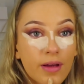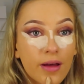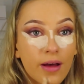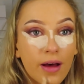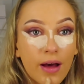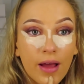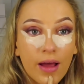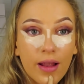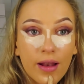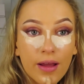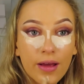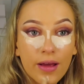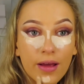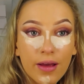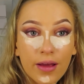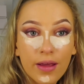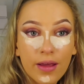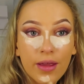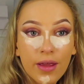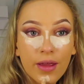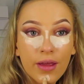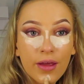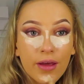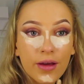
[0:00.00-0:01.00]
I look
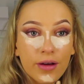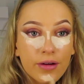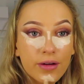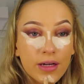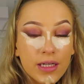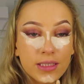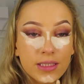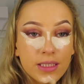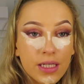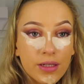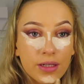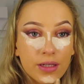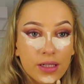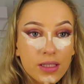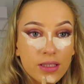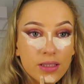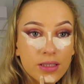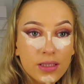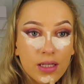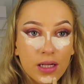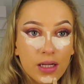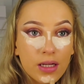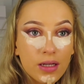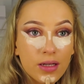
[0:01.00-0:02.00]
crazy. I know this
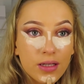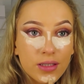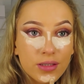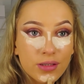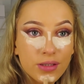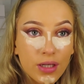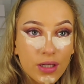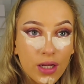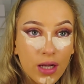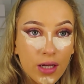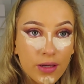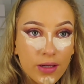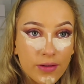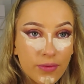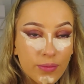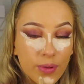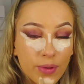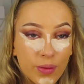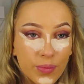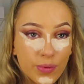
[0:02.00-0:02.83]
kind of looks too light for me,